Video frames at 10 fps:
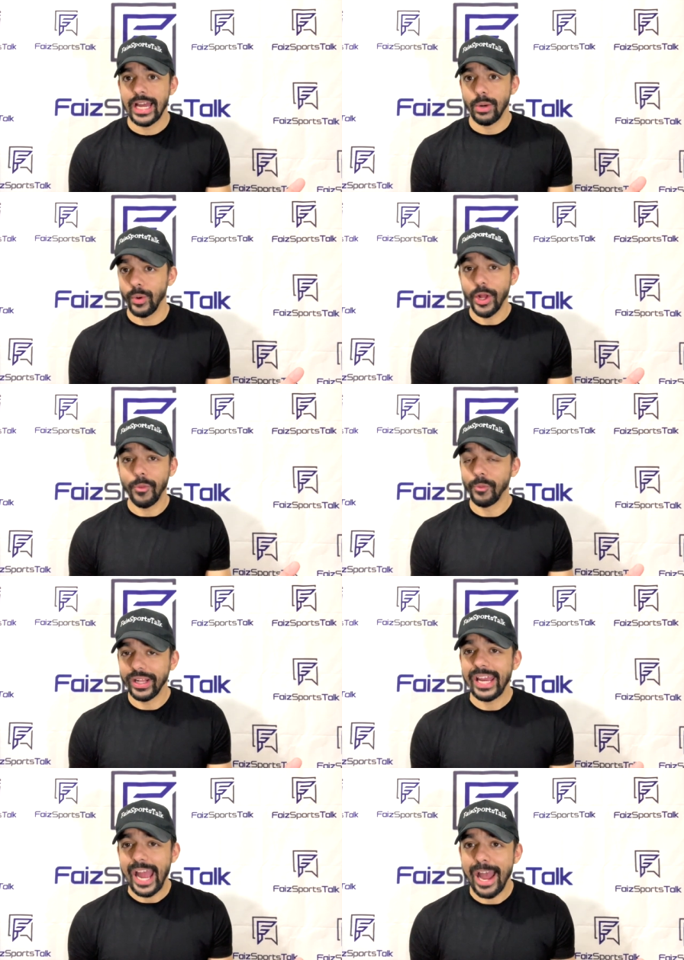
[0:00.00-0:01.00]
we don't
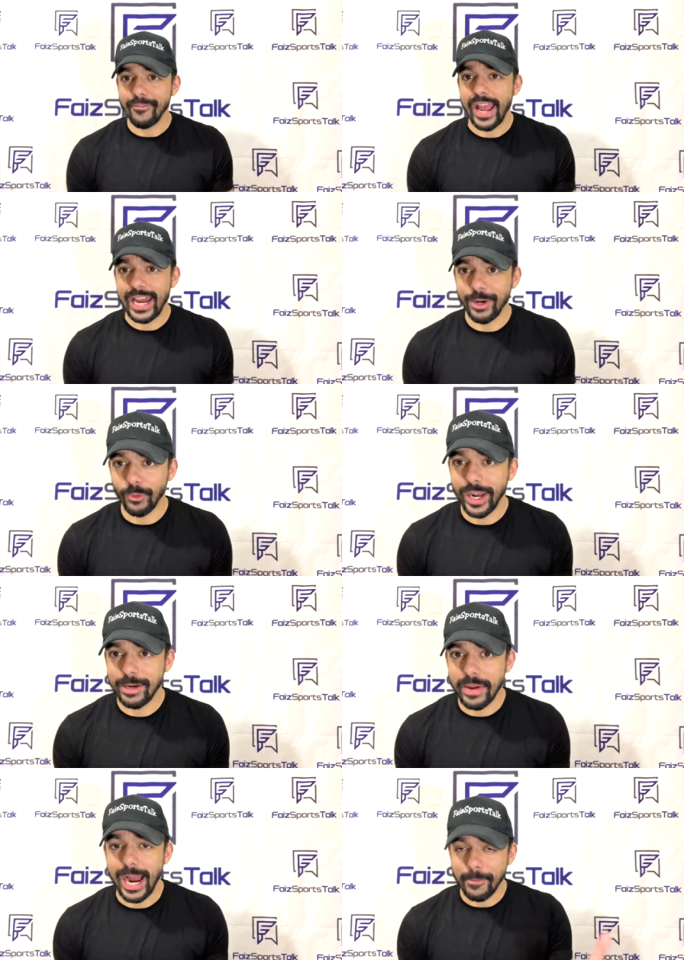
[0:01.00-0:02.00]
really have any running
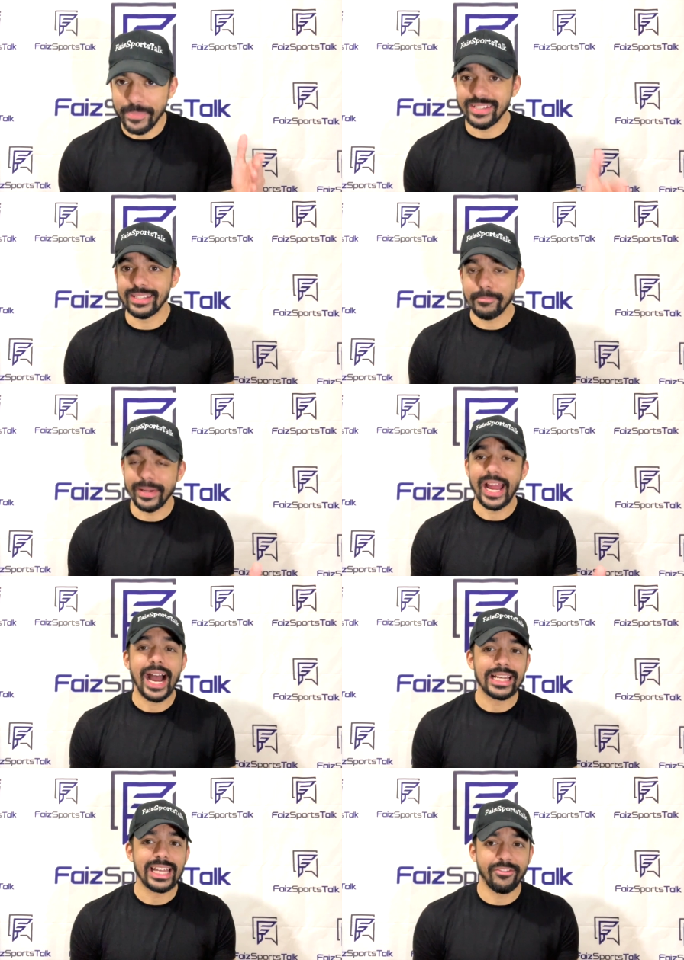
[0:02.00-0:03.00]
back
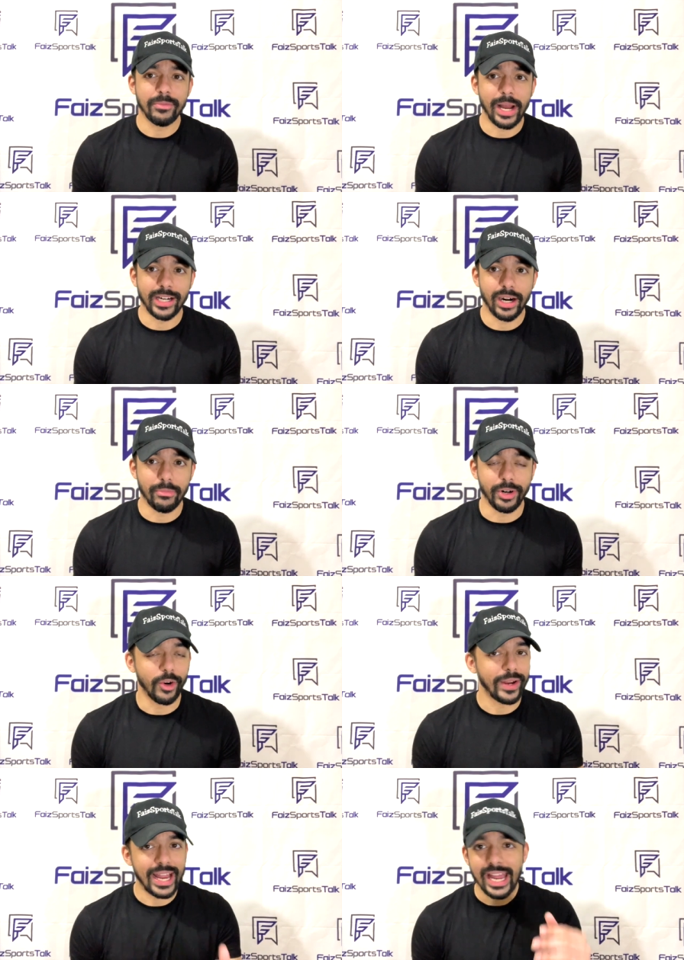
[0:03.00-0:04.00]
behind David Montgomery,
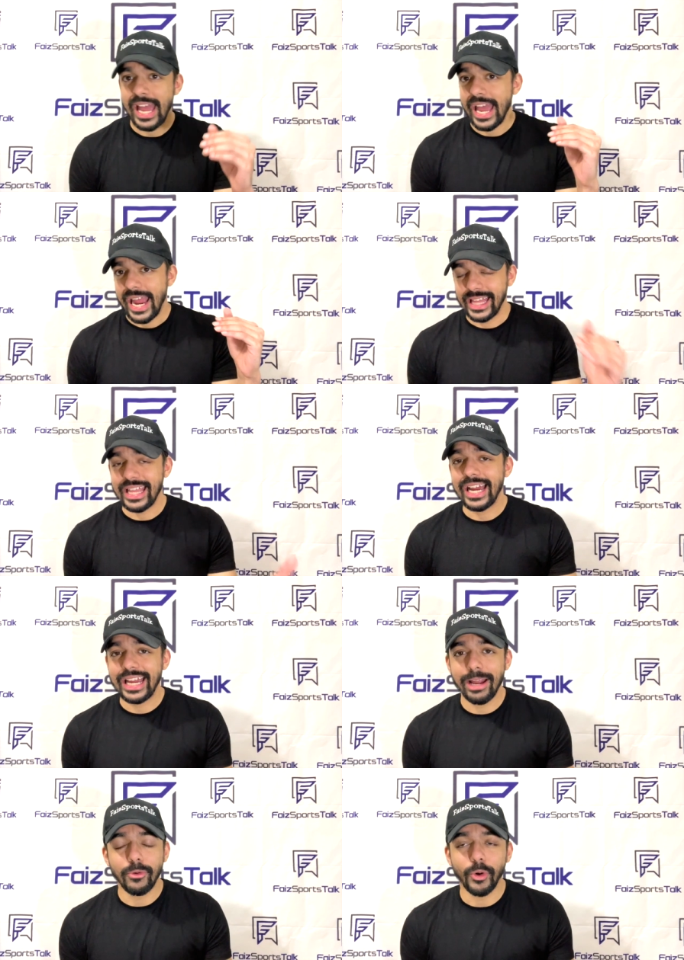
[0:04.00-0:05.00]
okay? In that
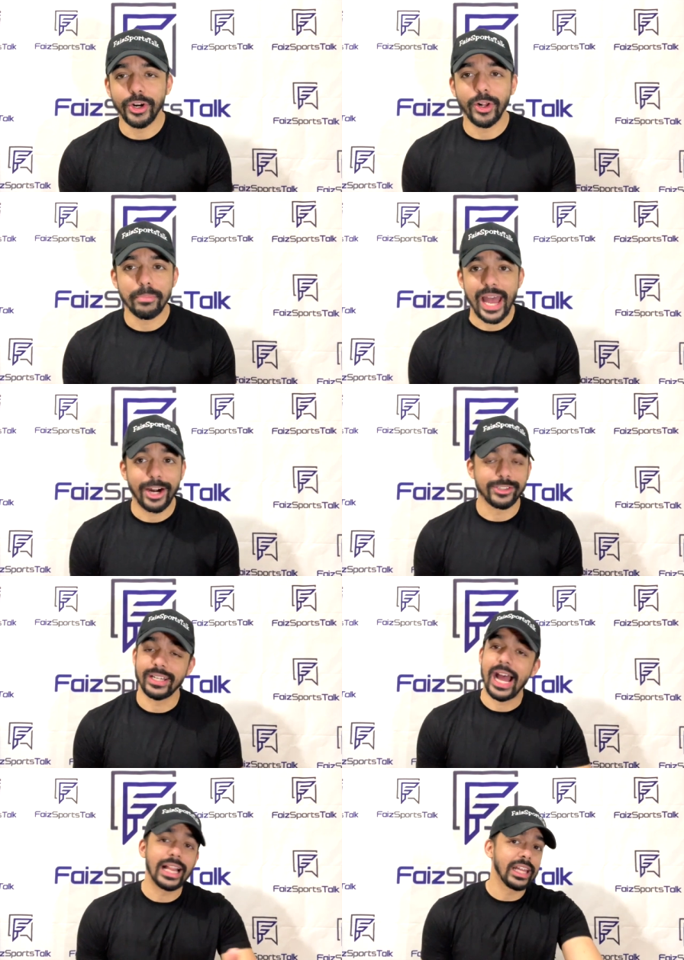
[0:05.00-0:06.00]
game, Cordarrelle Patterson,
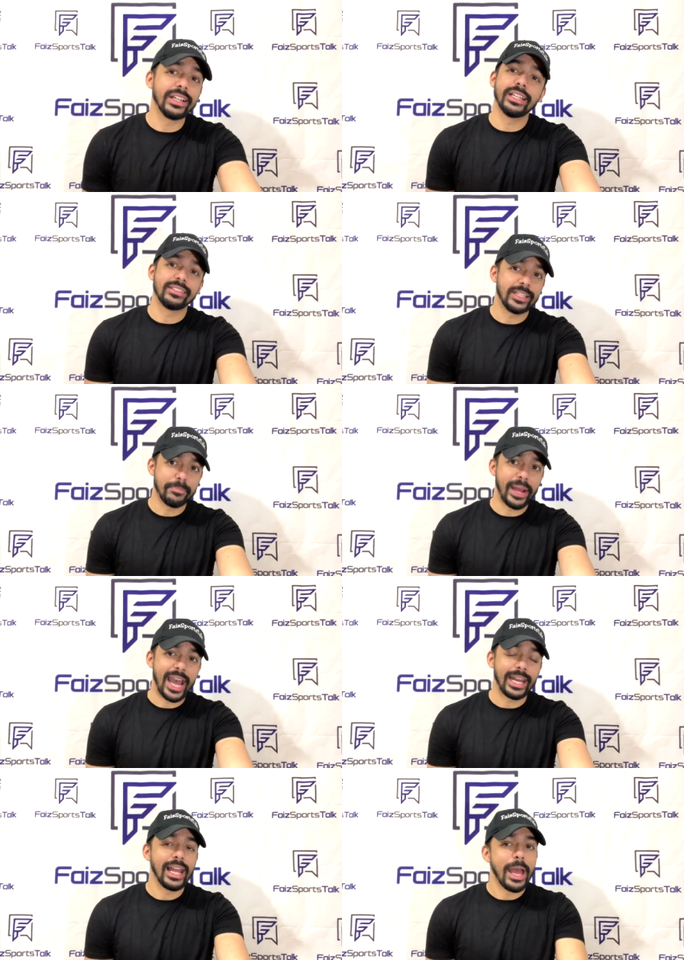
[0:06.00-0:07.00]
I'll let you see,
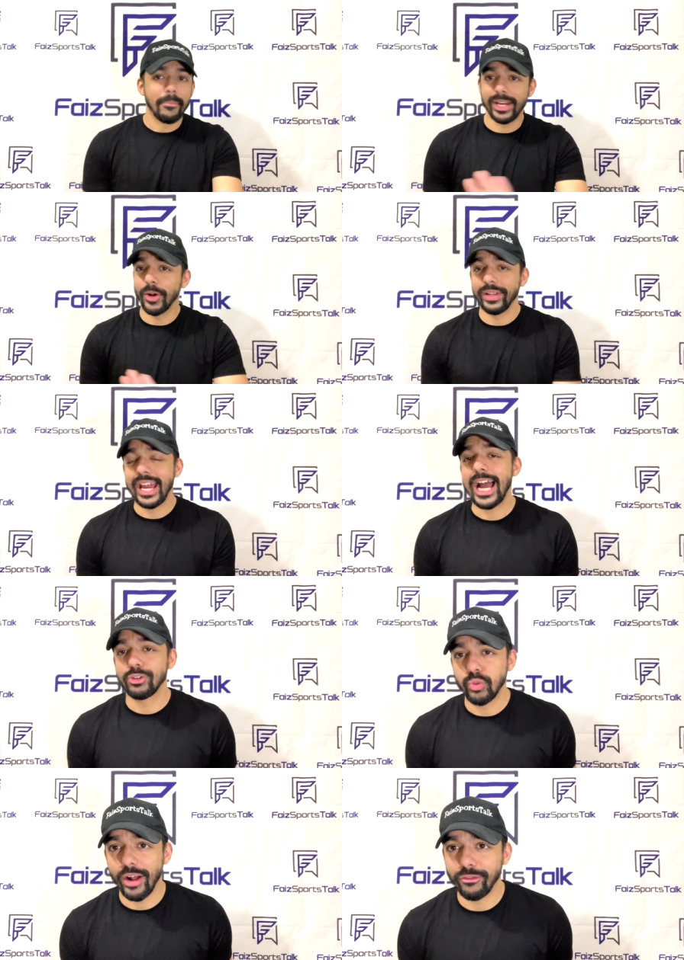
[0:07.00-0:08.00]
Pat, but he only had
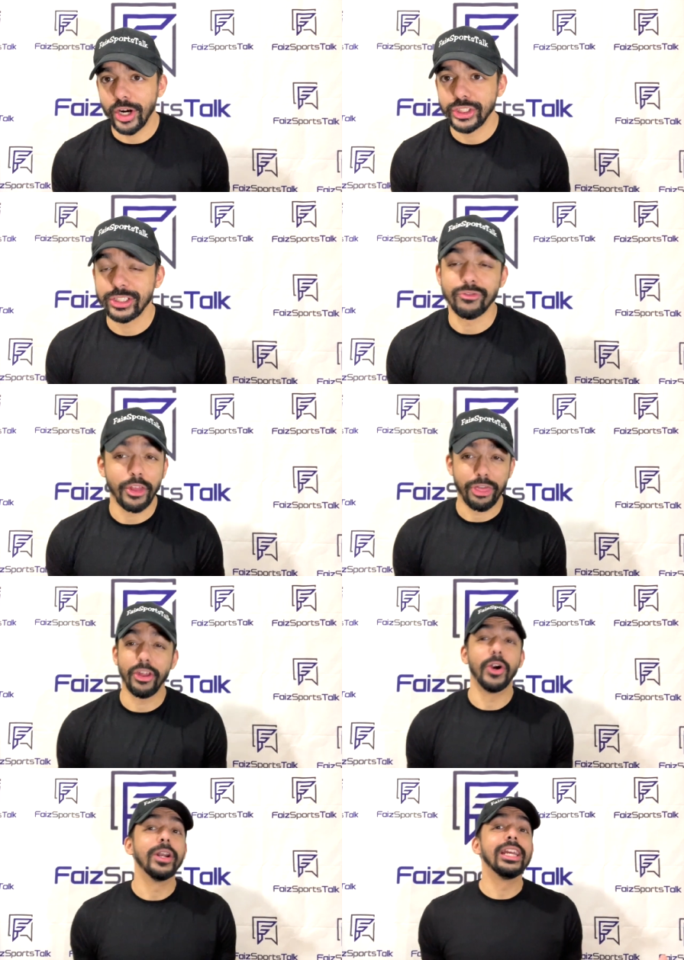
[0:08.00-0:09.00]
12 rushes for
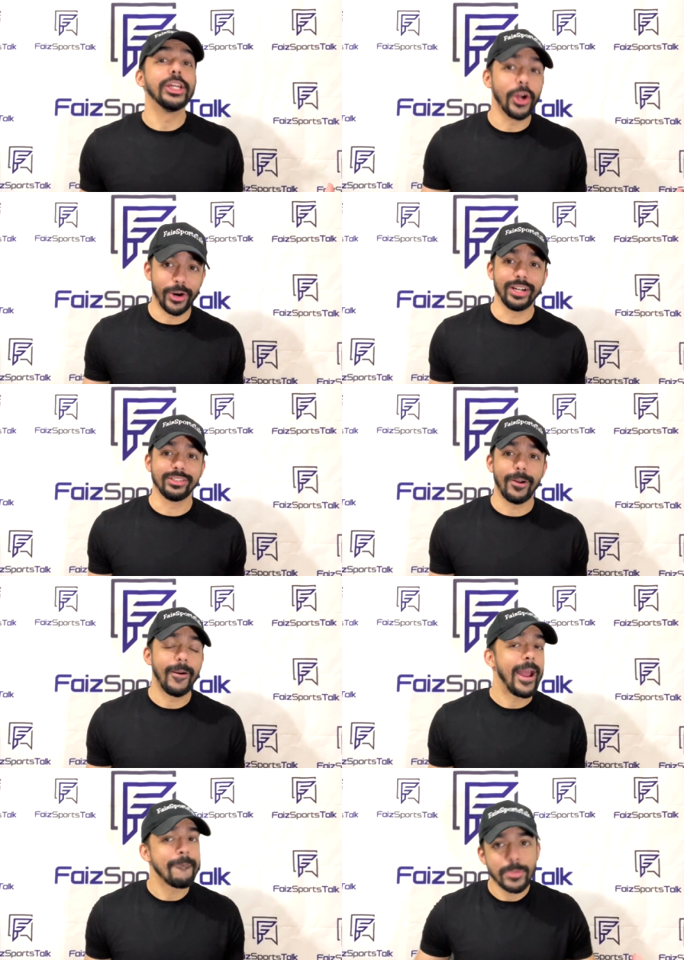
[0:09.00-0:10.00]
30 yards,
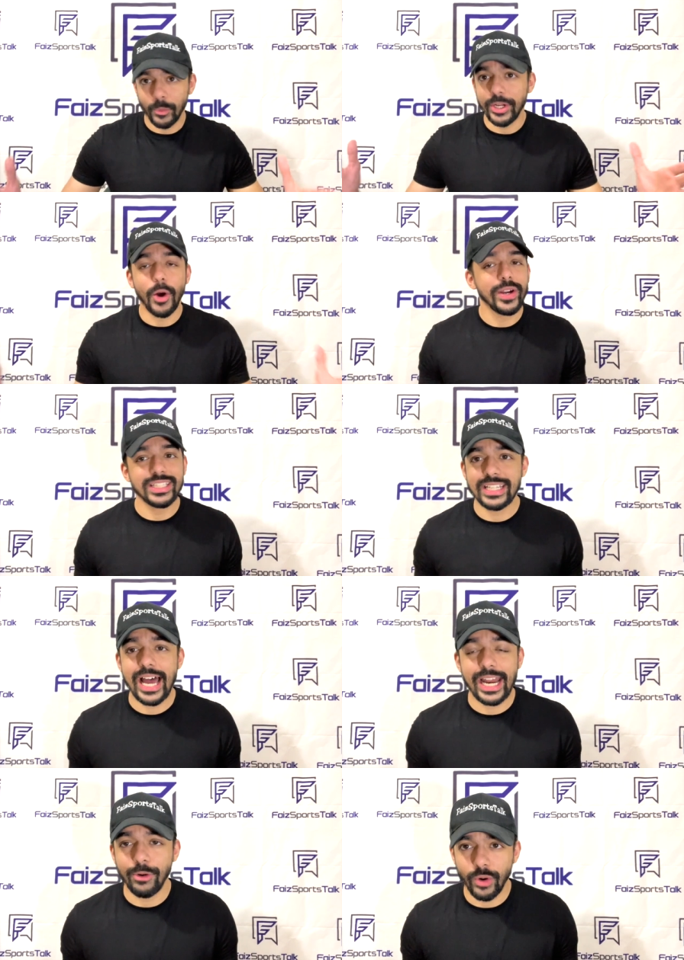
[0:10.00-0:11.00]
okay? We know he's
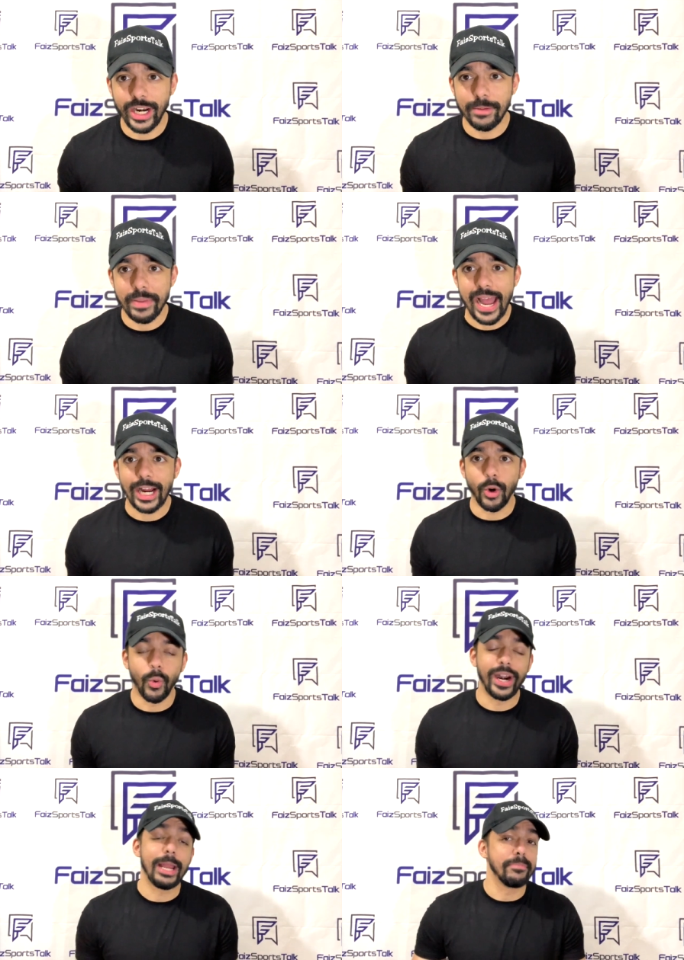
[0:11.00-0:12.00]
not a running back
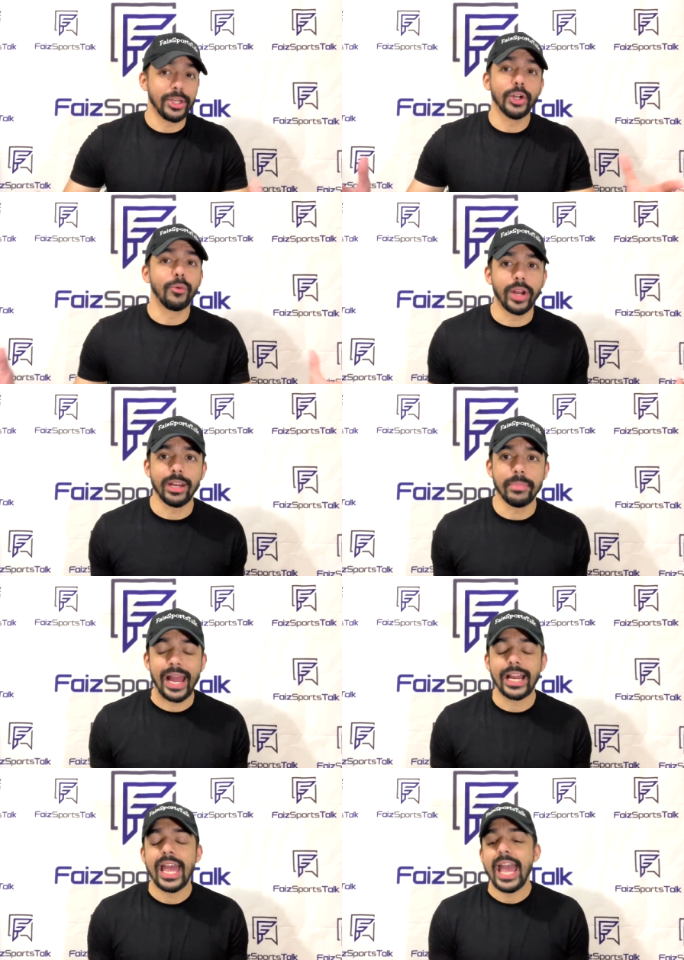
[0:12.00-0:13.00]
or a pure running
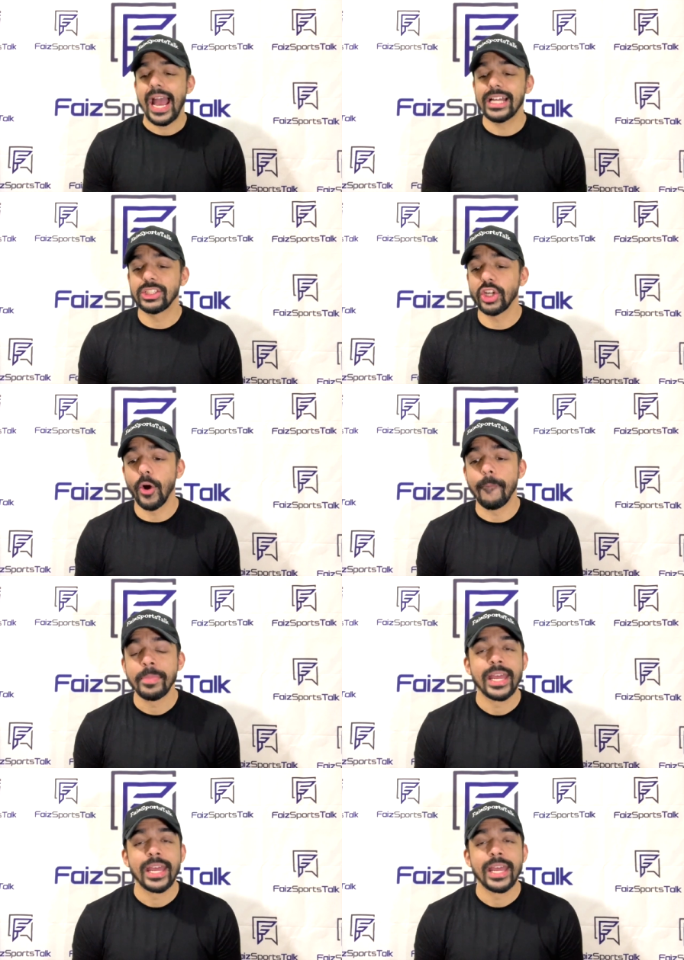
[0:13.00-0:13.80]
back. And so